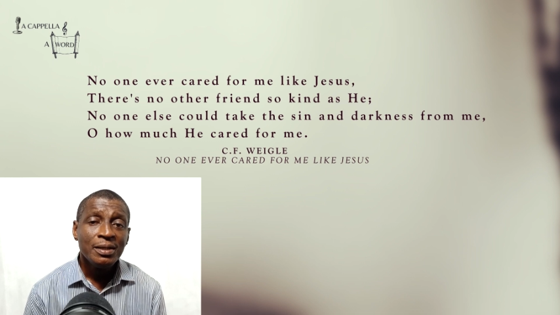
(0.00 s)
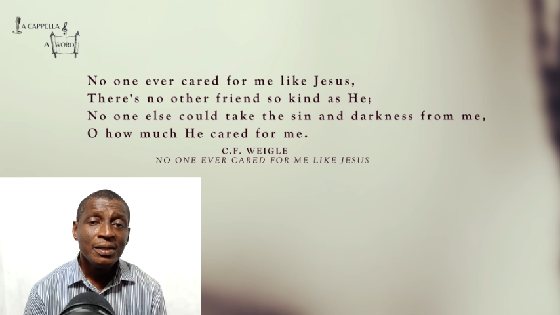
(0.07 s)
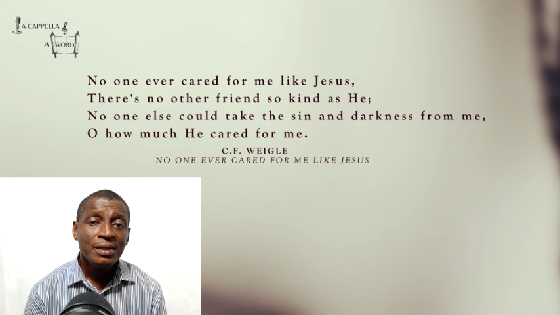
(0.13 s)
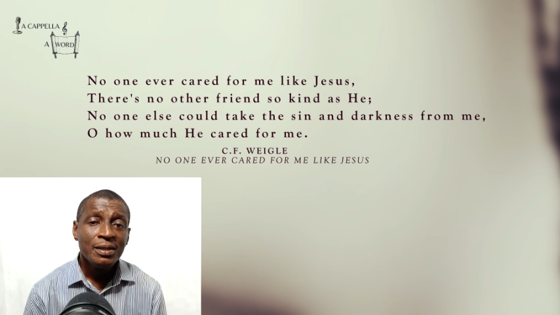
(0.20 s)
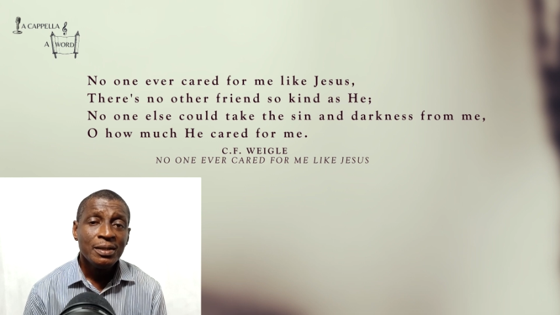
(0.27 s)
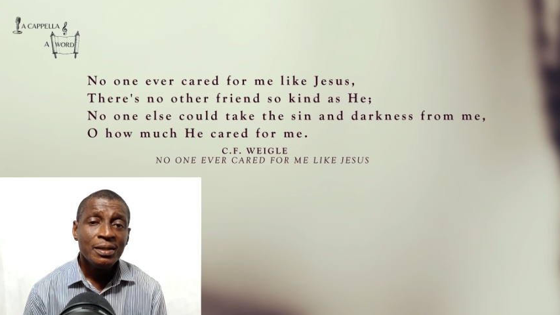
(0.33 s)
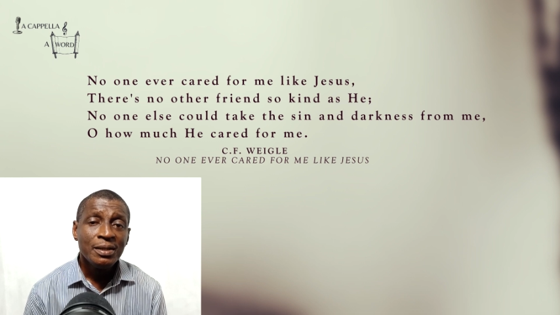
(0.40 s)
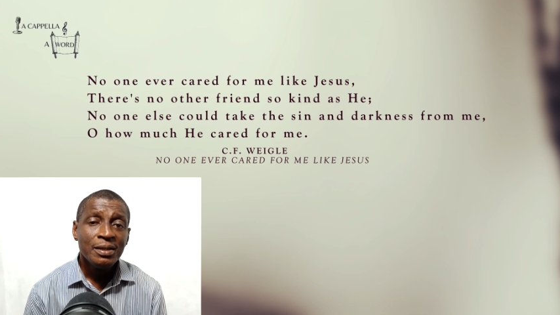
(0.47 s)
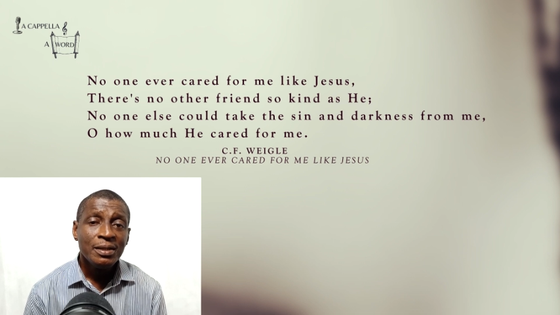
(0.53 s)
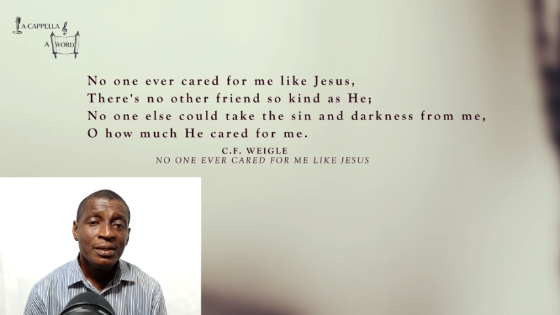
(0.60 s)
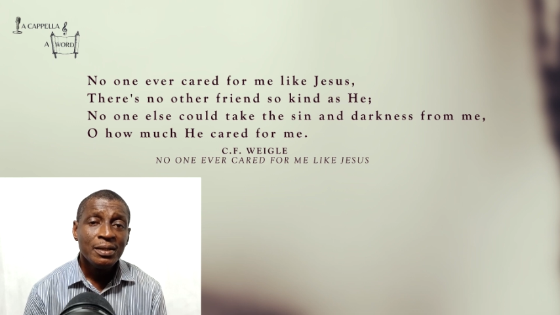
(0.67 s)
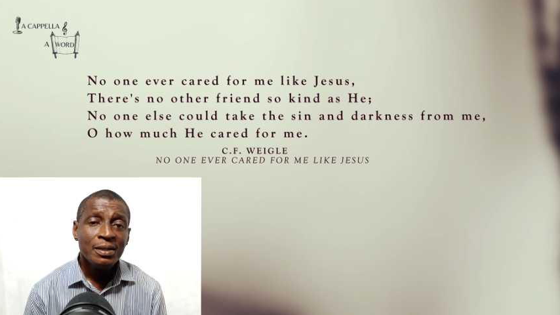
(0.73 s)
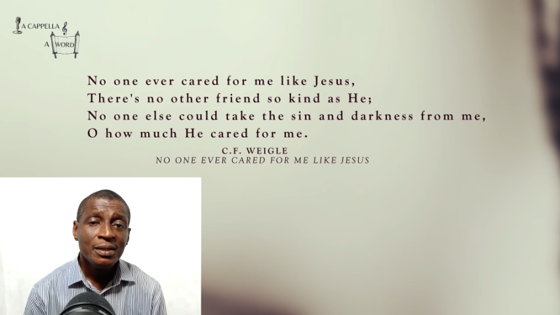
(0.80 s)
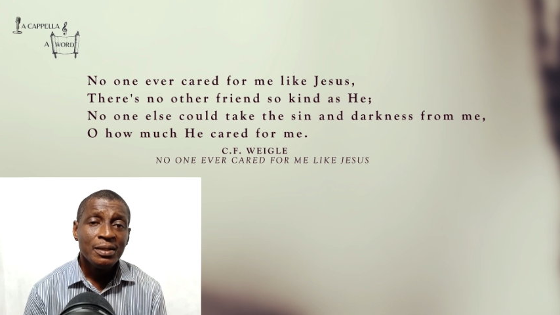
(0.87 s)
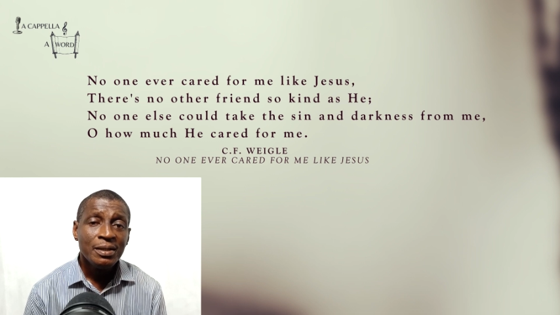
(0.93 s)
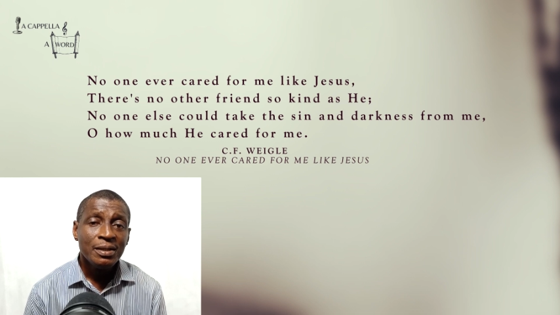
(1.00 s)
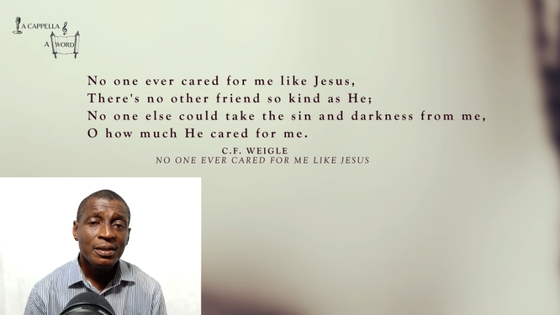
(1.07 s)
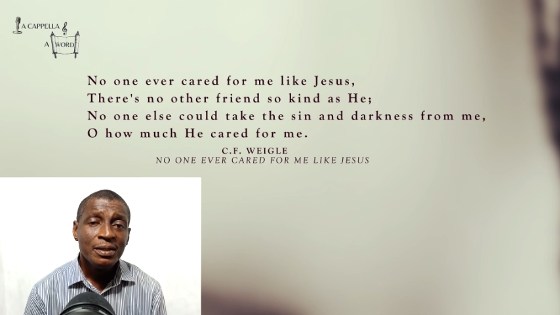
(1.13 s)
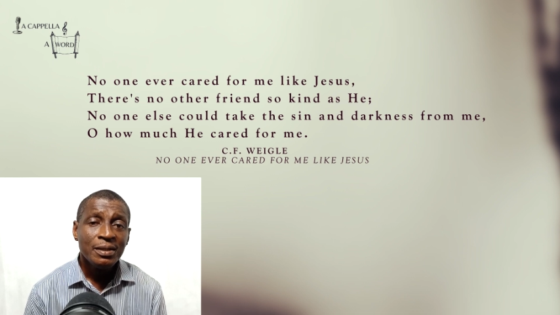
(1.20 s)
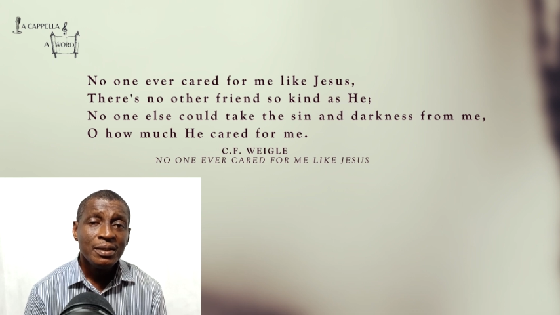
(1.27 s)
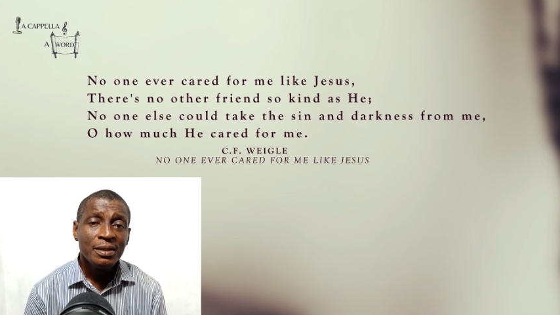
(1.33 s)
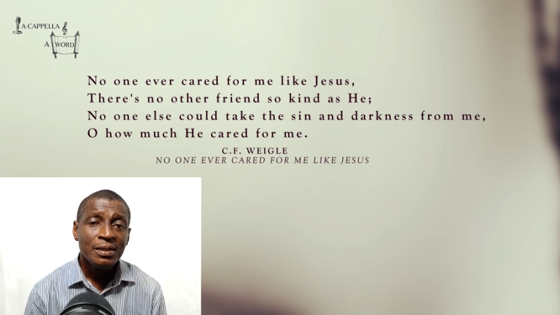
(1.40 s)

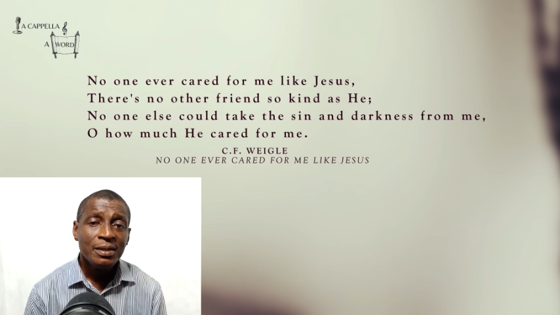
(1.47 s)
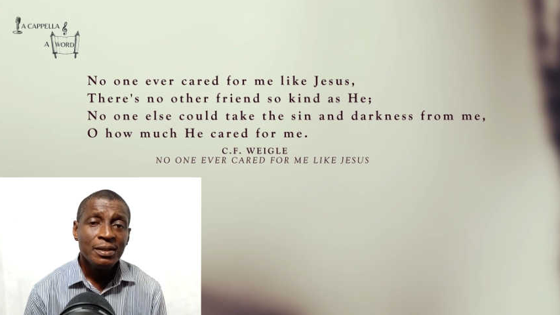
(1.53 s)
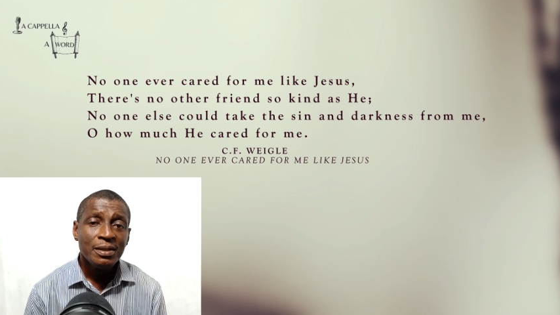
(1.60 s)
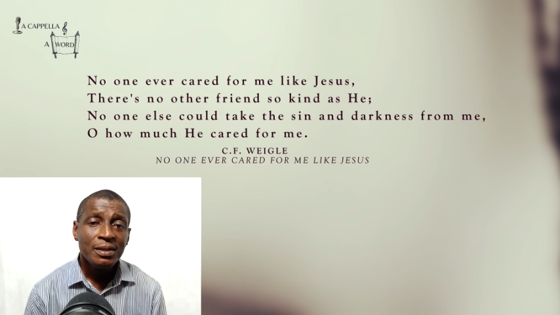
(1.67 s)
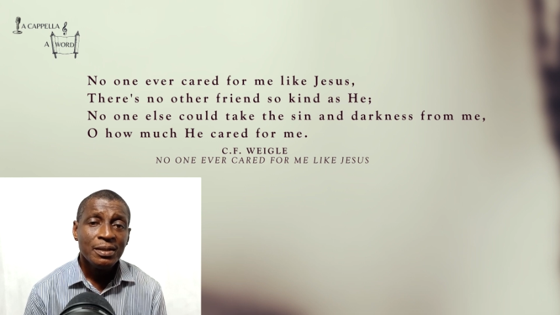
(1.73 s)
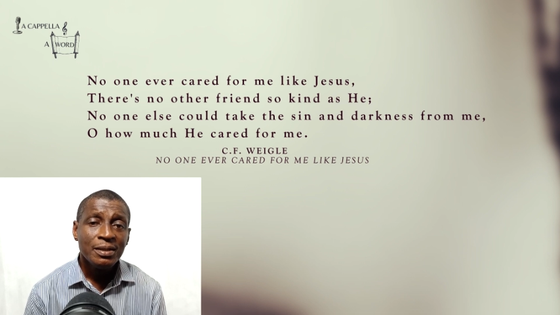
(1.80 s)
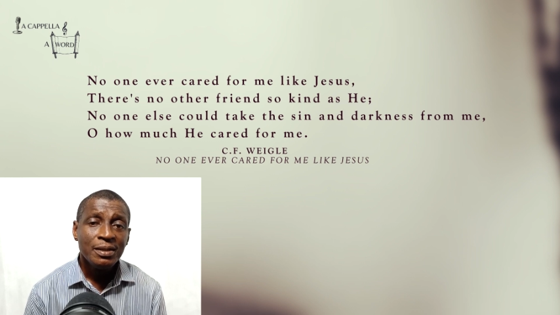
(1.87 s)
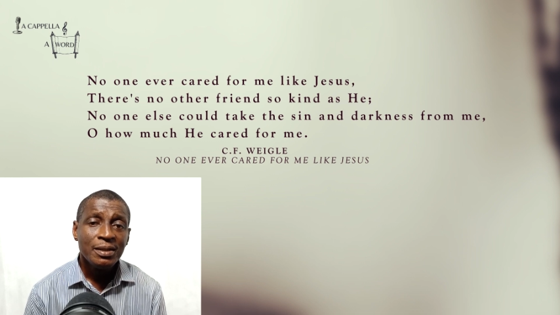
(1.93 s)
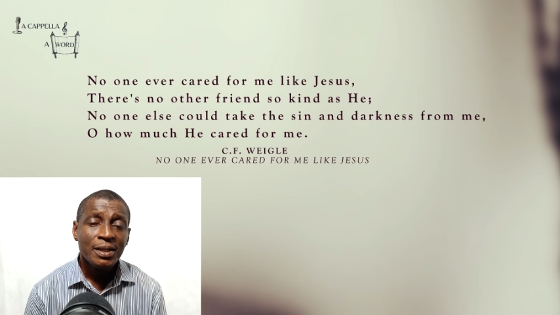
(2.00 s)
[no speech]